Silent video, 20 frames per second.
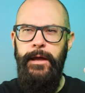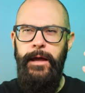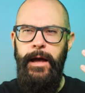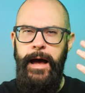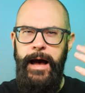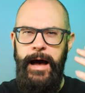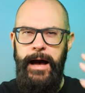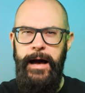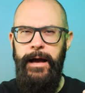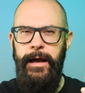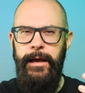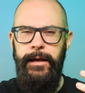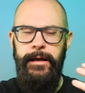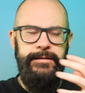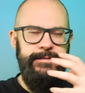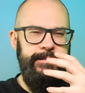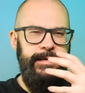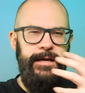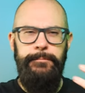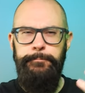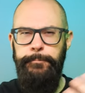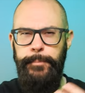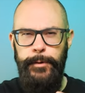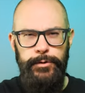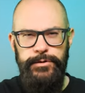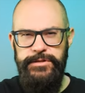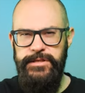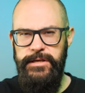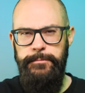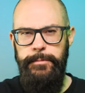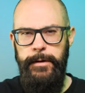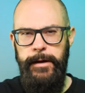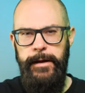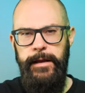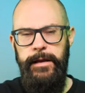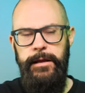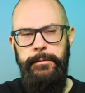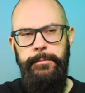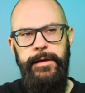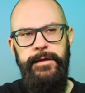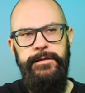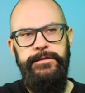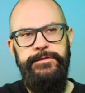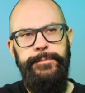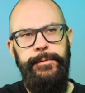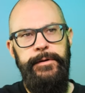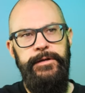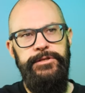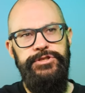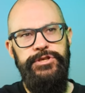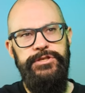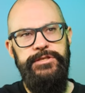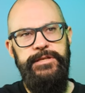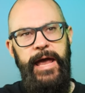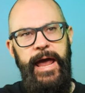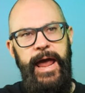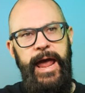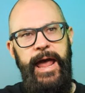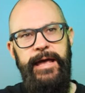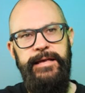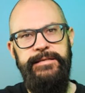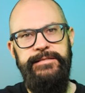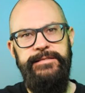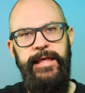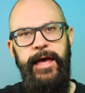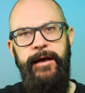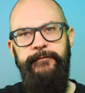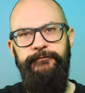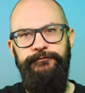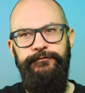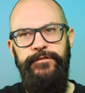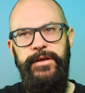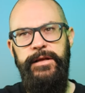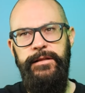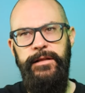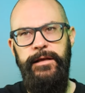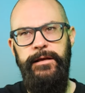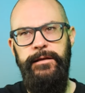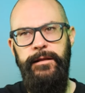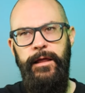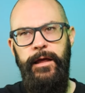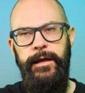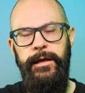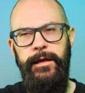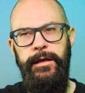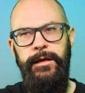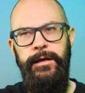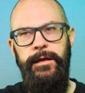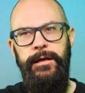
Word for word: high, it's not boozy by any means, but it just has that feeling like,